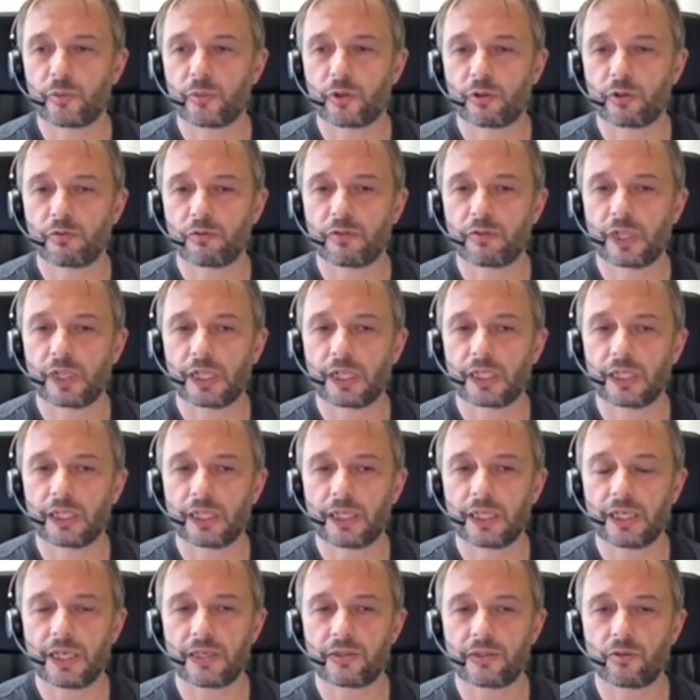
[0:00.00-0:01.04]
profile
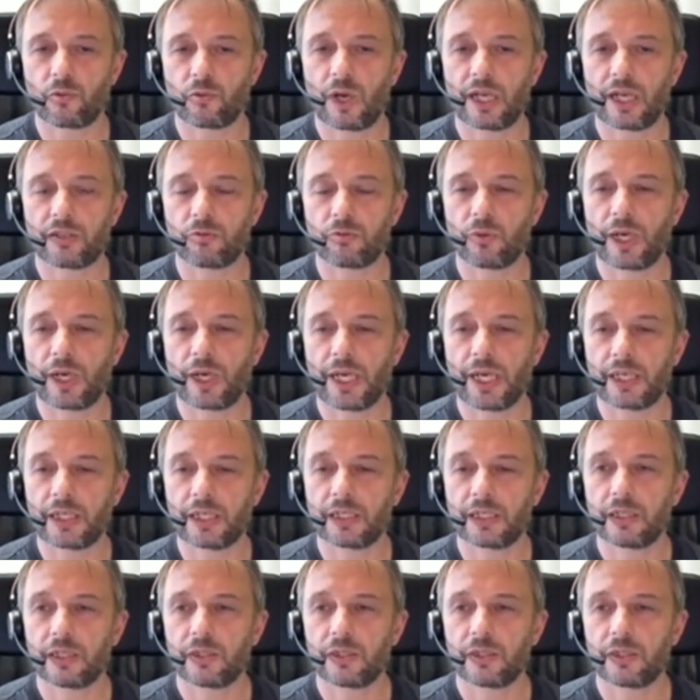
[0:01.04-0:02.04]
is the right way